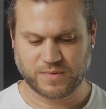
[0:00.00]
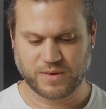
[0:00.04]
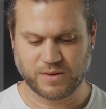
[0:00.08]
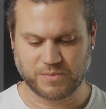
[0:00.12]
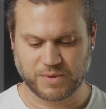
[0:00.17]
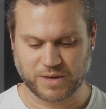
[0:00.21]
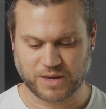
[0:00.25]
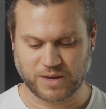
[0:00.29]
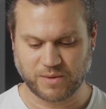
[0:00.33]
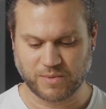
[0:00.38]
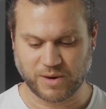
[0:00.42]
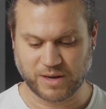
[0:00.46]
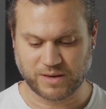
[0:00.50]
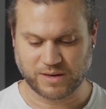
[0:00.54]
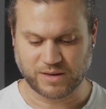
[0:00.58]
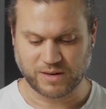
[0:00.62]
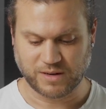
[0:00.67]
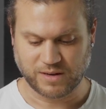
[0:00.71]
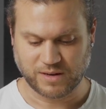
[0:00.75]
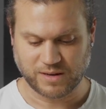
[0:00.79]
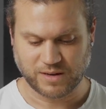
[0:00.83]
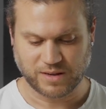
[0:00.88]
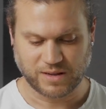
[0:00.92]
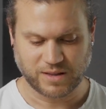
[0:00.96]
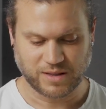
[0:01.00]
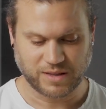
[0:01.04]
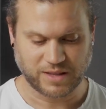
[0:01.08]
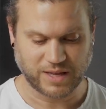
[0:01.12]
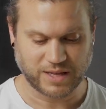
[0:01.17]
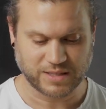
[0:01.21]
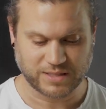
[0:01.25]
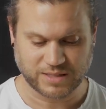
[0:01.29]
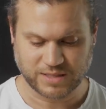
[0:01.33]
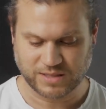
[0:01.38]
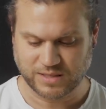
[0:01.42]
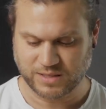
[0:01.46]
I mean, come on.
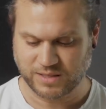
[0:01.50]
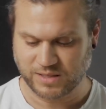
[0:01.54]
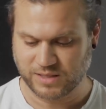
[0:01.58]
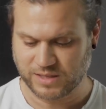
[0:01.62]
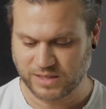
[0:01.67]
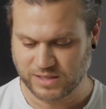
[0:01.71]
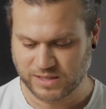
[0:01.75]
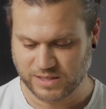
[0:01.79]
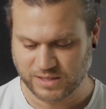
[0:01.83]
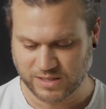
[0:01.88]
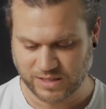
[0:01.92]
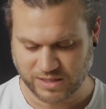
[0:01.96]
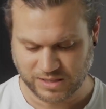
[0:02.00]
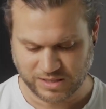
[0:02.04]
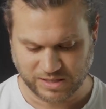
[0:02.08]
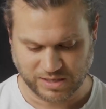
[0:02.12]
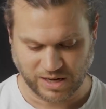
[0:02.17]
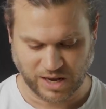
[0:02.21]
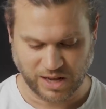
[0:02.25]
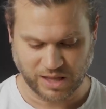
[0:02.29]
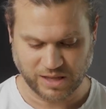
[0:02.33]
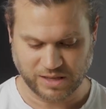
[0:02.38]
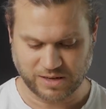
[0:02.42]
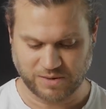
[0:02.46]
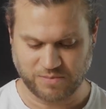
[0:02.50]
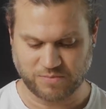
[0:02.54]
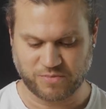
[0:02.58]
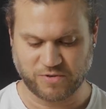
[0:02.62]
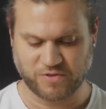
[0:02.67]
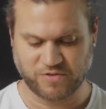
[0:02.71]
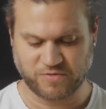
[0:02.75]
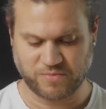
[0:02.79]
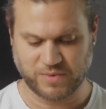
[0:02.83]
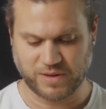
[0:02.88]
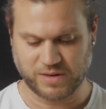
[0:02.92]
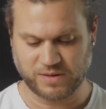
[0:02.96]
This is a solid
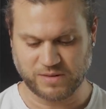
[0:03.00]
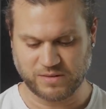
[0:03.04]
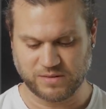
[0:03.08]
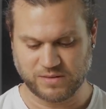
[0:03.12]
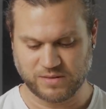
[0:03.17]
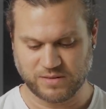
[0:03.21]
improvement.